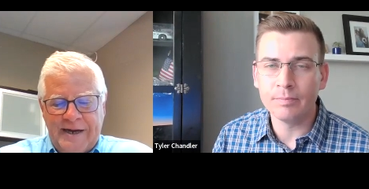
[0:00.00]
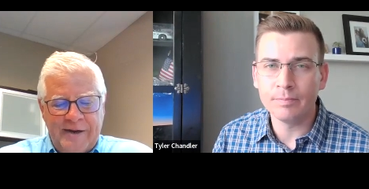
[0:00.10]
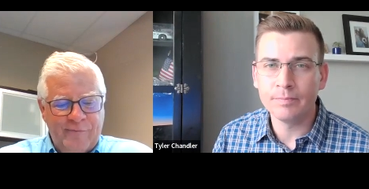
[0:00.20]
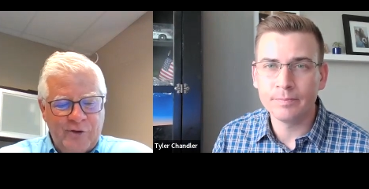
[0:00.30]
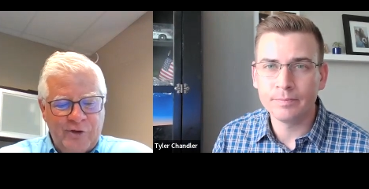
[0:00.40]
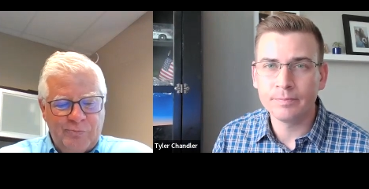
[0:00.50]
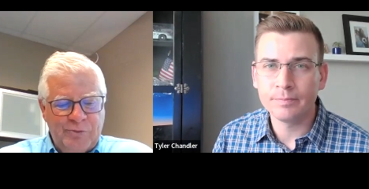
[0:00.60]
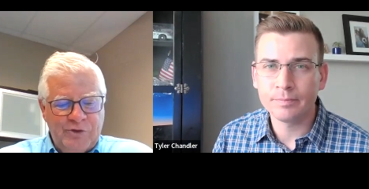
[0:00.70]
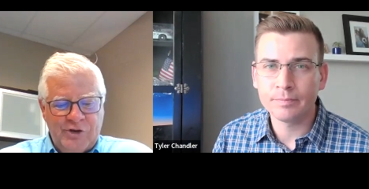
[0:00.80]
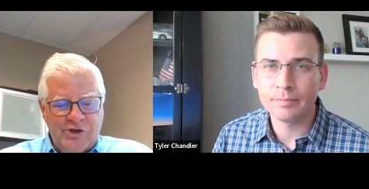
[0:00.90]
Speaker 1: candidate for
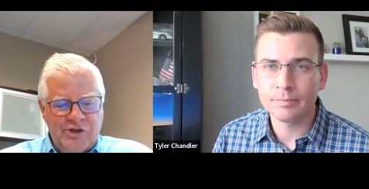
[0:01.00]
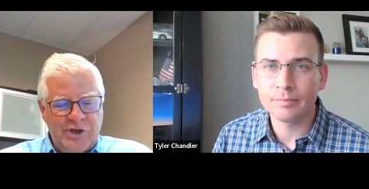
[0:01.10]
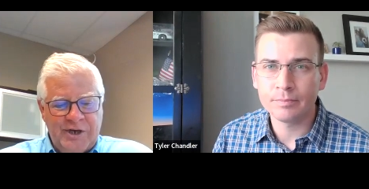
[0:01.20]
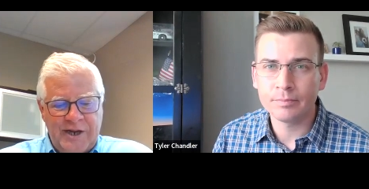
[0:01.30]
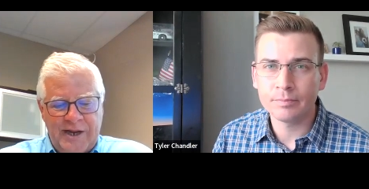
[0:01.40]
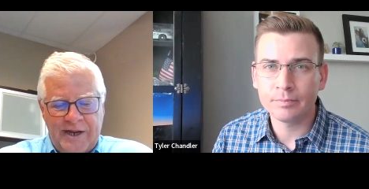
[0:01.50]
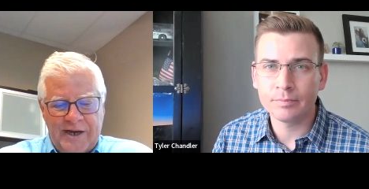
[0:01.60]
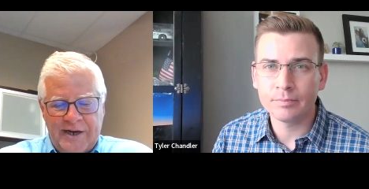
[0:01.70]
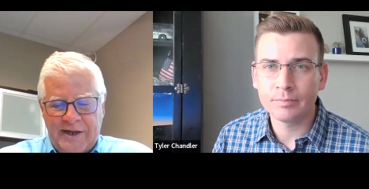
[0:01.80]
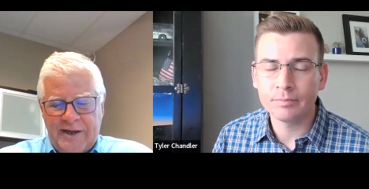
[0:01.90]
this position,
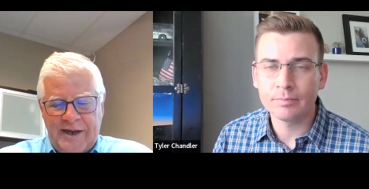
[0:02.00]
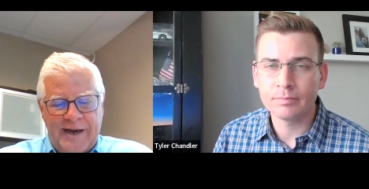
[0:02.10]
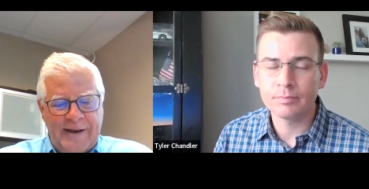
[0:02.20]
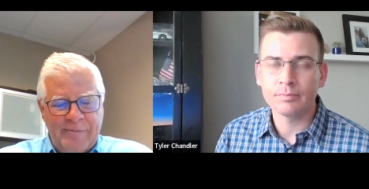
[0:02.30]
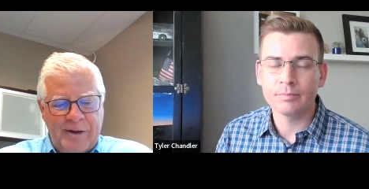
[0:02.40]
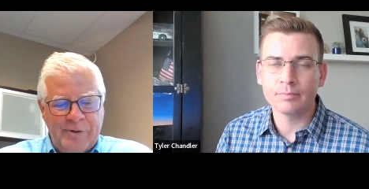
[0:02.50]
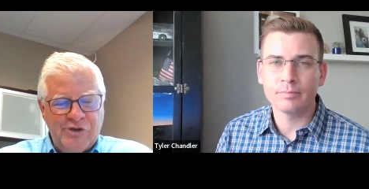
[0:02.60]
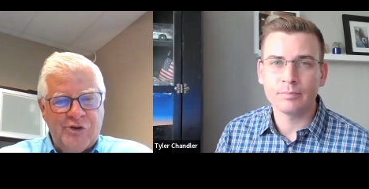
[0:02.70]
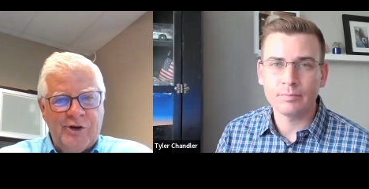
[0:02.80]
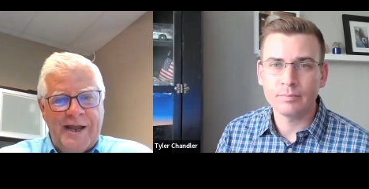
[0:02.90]
and uh, and
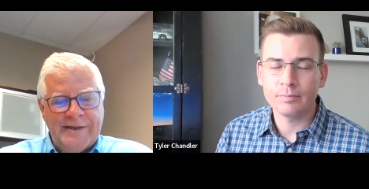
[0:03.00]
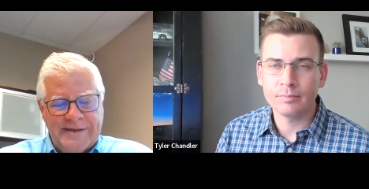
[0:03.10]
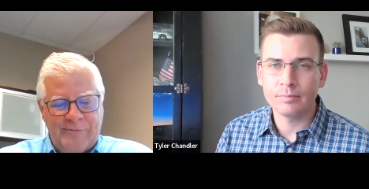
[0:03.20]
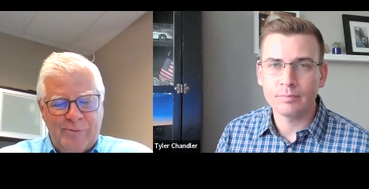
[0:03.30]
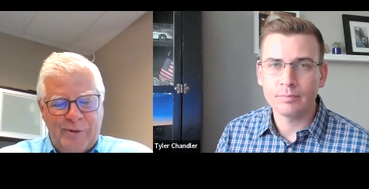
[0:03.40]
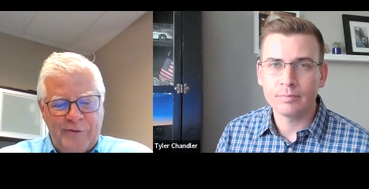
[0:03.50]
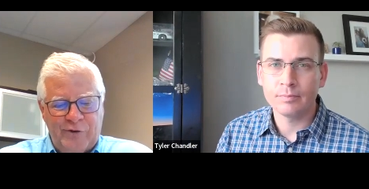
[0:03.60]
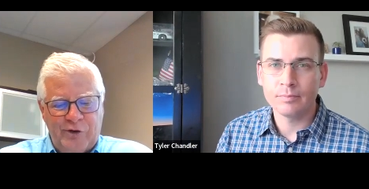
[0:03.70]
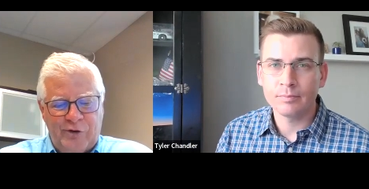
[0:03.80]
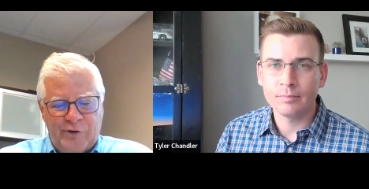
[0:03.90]
and be sure to ask
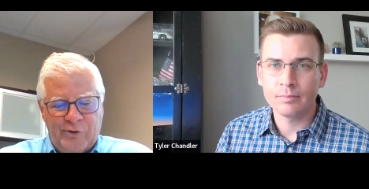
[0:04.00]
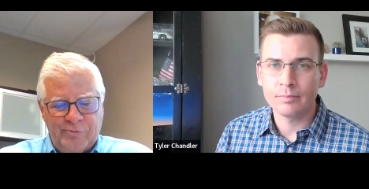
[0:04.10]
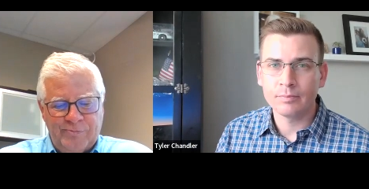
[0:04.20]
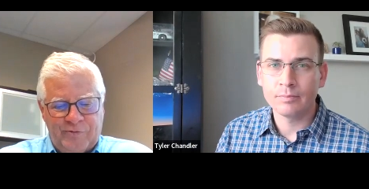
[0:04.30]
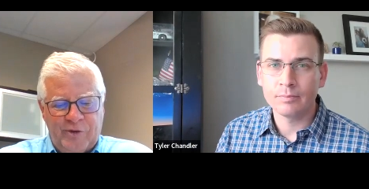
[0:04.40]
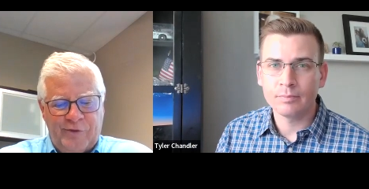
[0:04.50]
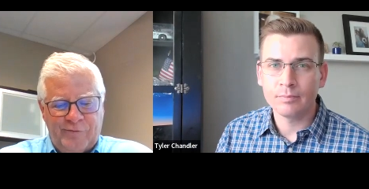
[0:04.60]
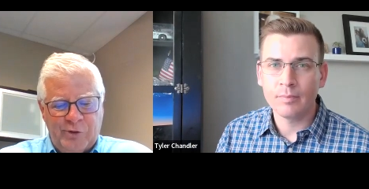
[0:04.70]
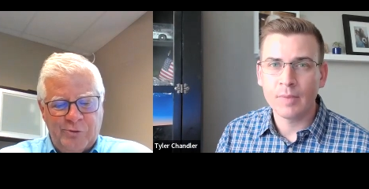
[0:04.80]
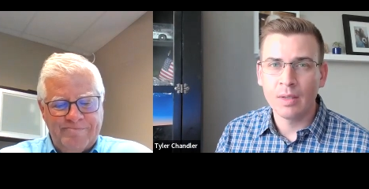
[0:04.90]
everybody for your vote for
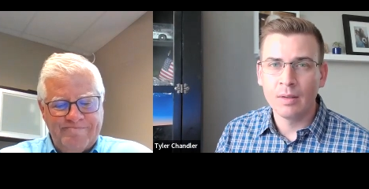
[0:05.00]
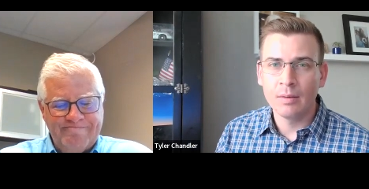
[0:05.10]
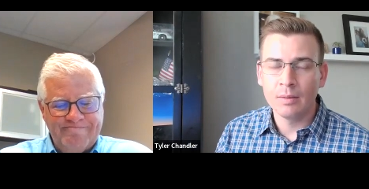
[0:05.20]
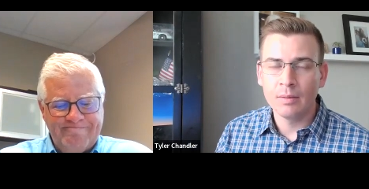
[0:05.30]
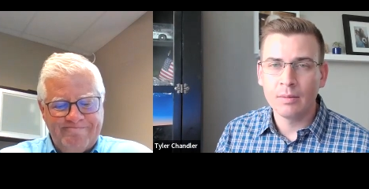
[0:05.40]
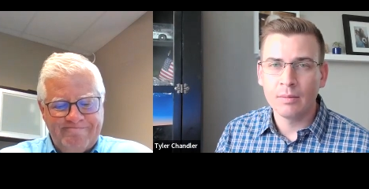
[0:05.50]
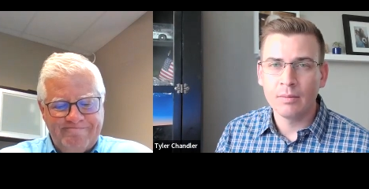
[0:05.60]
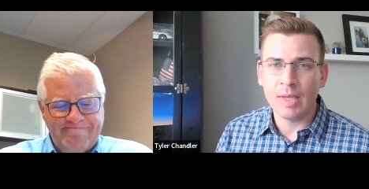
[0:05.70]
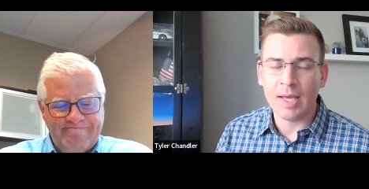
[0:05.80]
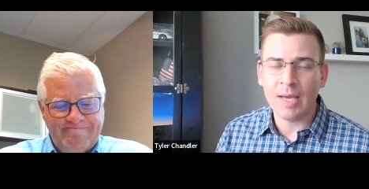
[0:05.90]
their vote.
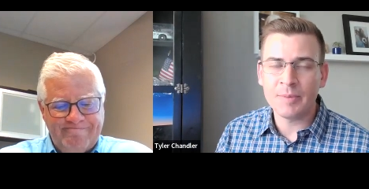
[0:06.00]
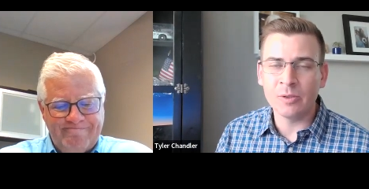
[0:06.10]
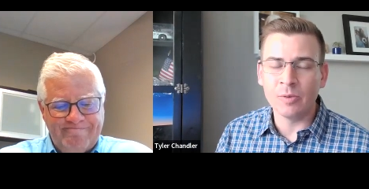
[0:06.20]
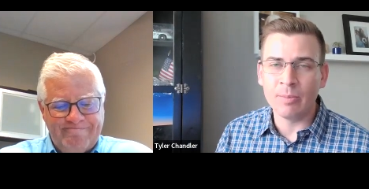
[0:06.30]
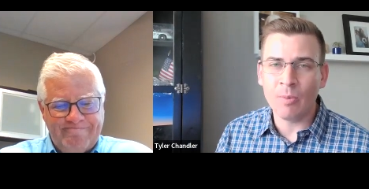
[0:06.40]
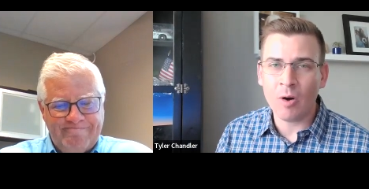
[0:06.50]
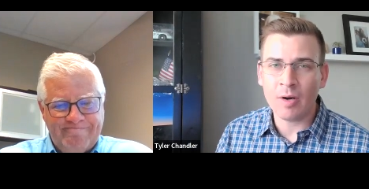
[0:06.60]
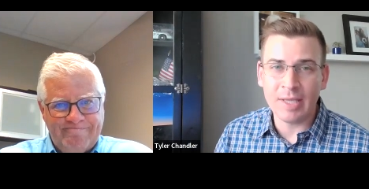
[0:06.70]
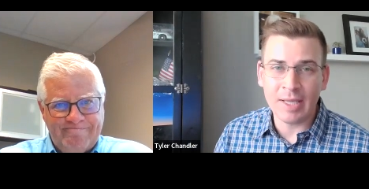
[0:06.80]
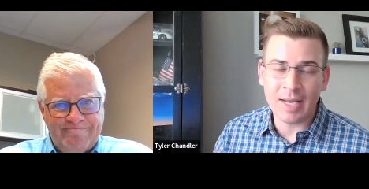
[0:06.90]
Speaker 2: Yeah, absolutely, Mark.
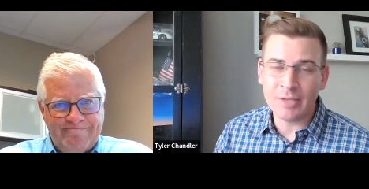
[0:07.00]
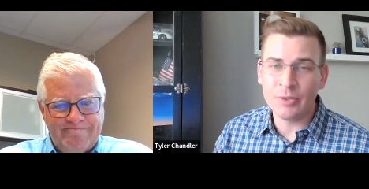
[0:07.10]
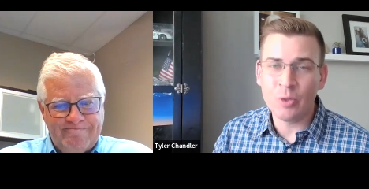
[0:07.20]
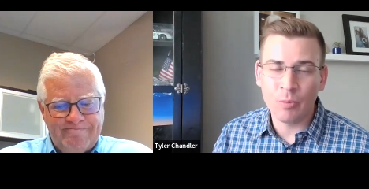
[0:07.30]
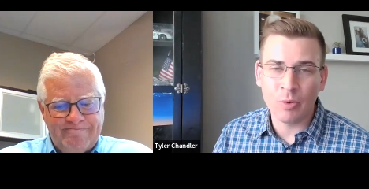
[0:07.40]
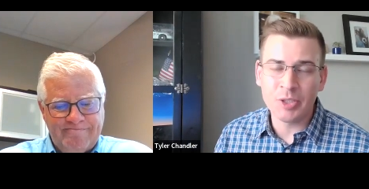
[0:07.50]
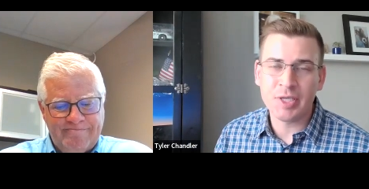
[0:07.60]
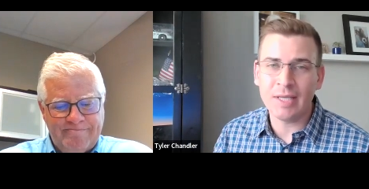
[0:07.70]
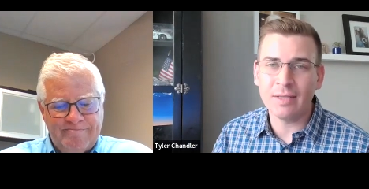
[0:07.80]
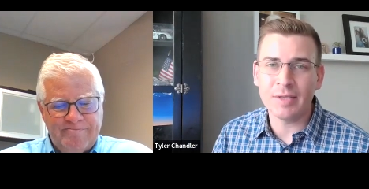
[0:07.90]
And again, I do
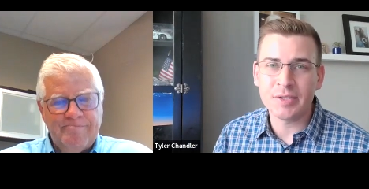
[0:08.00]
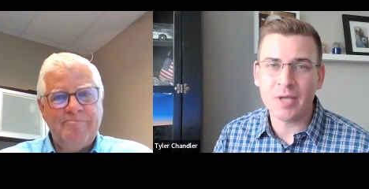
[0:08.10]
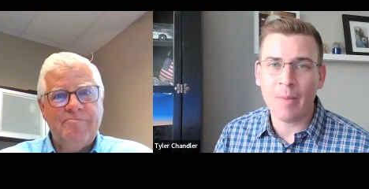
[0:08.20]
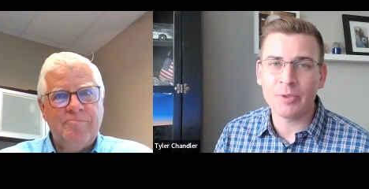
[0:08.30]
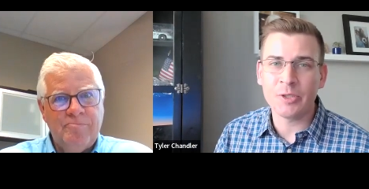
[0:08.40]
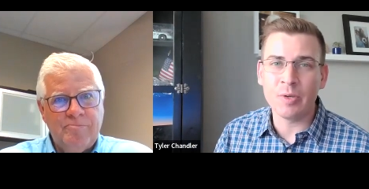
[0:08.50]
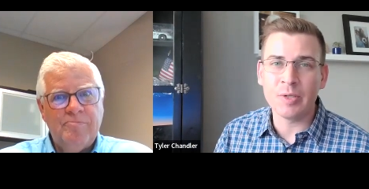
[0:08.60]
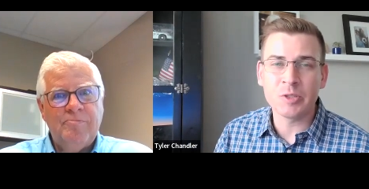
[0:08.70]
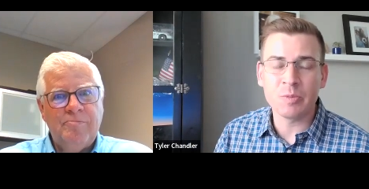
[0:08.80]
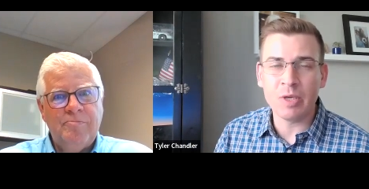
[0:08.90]
appreciate this
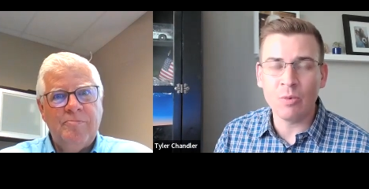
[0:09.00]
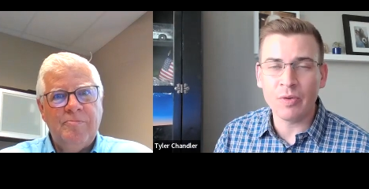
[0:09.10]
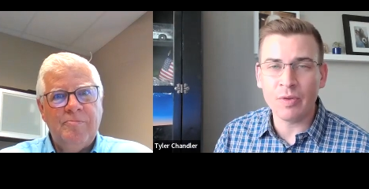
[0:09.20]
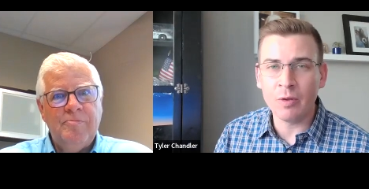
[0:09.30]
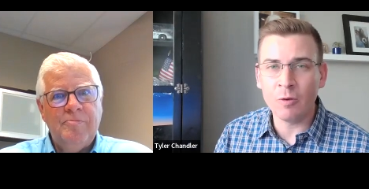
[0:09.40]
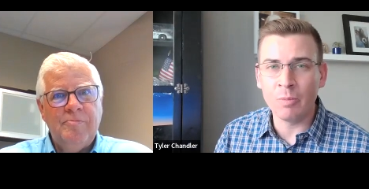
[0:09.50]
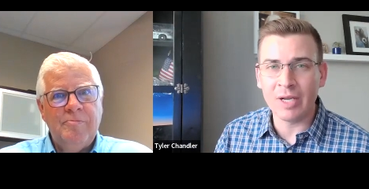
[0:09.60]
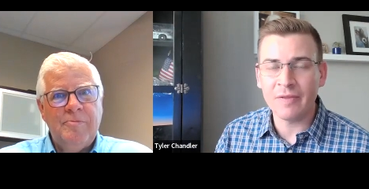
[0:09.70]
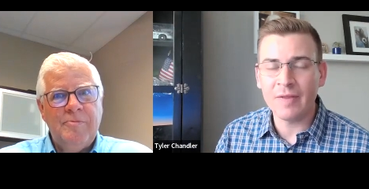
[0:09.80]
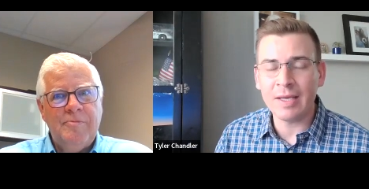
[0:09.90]
opportunity to speak with you, but
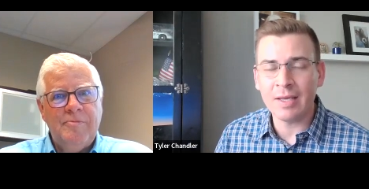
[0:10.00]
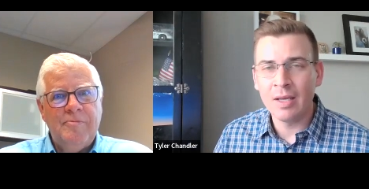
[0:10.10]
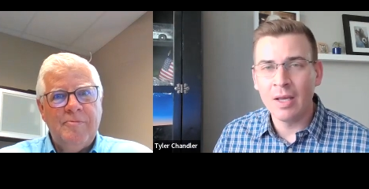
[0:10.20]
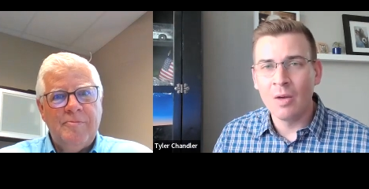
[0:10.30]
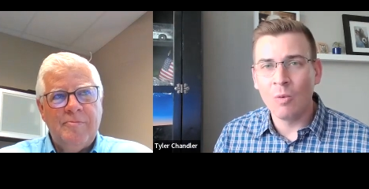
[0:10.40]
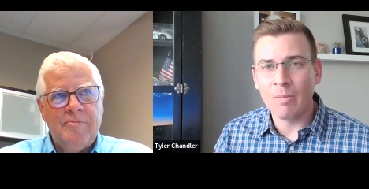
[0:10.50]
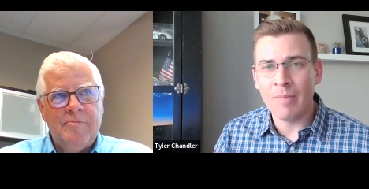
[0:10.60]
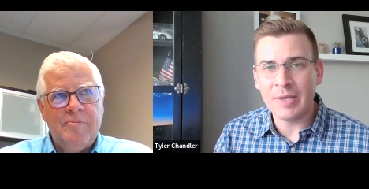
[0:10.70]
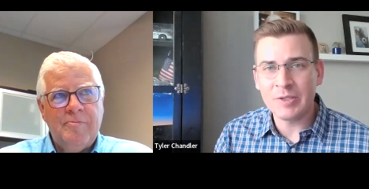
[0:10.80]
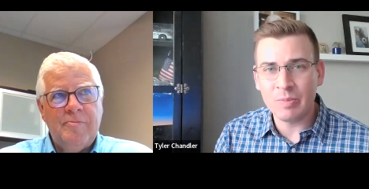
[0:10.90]
I think what
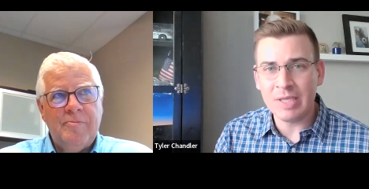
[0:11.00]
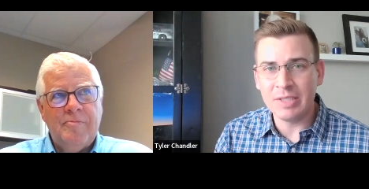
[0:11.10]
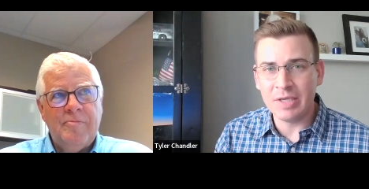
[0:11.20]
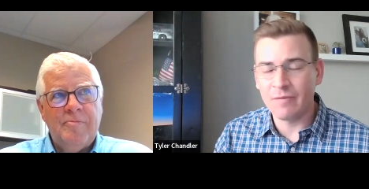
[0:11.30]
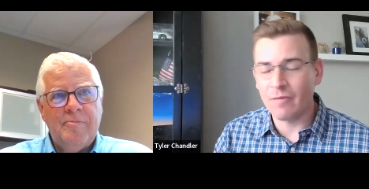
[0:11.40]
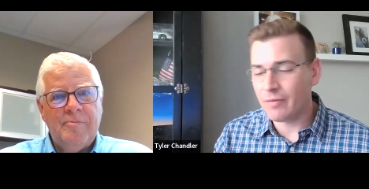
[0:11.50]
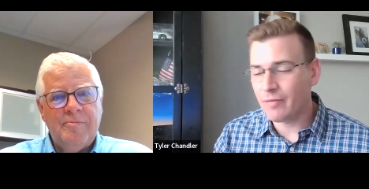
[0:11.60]
makes me different